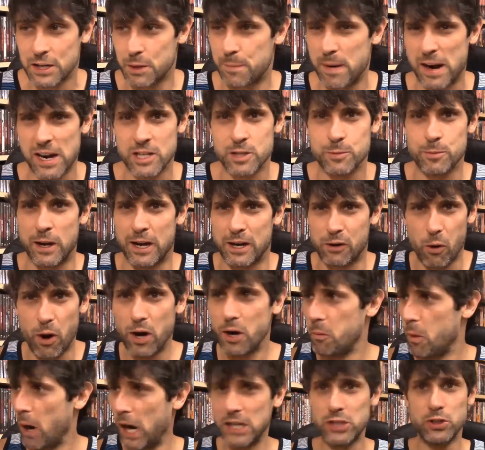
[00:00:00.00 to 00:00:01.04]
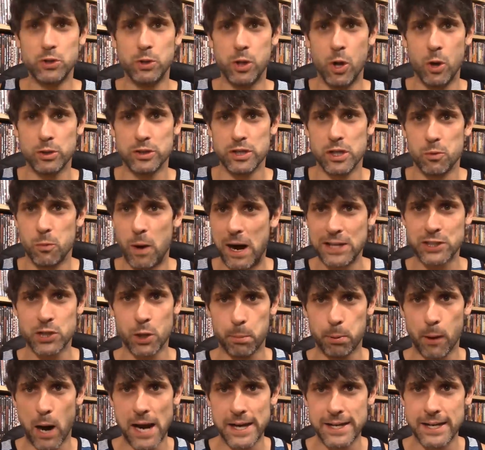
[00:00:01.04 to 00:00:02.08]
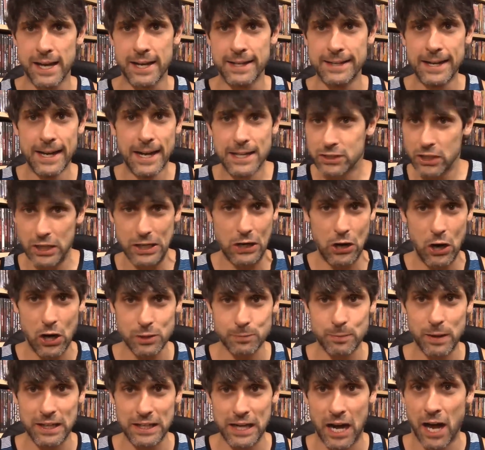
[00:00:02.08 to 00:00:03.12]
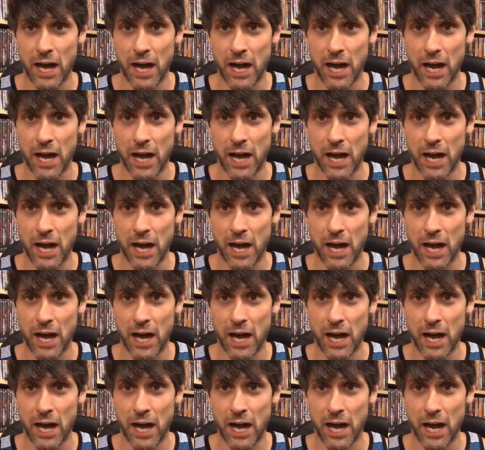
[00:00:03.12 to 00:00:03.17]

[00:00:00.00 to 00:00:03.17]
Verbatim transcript: Your parents were like, Why, Why'd you lose it? Why'd you break it? It's going to cost me like